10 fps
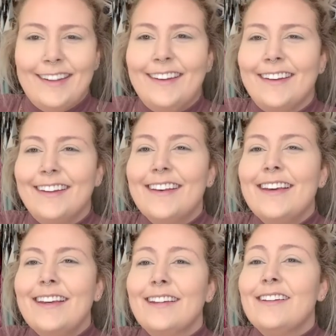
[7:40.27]
It
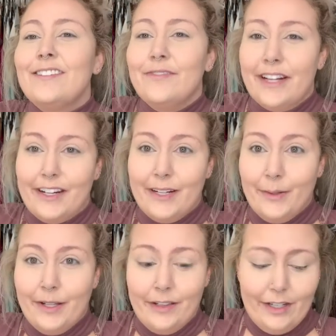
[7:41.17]
is very
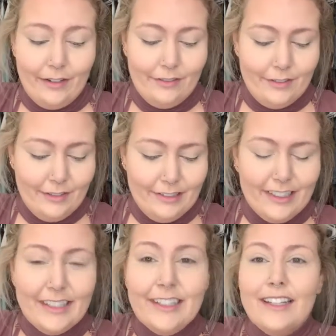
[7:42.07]
well loved.
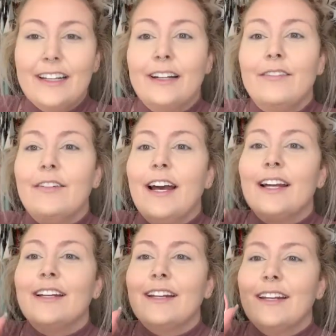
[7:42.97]
In
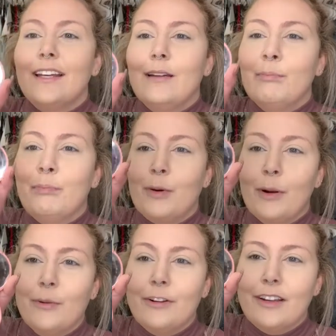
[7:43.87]
fact, it
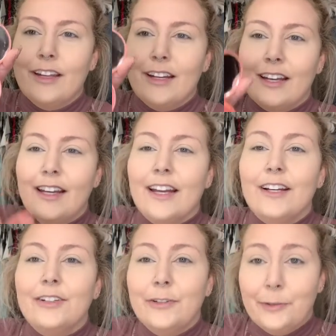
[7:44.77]
broke and I
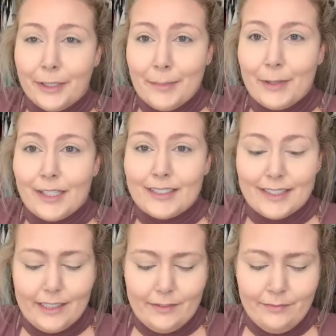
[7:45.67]
had to repress
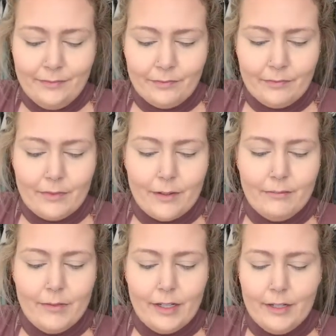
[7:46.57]
it.
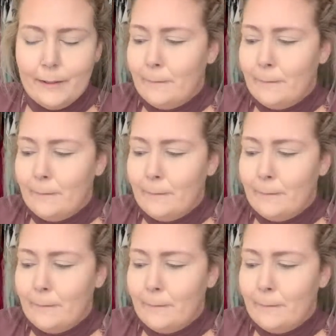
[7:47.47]
But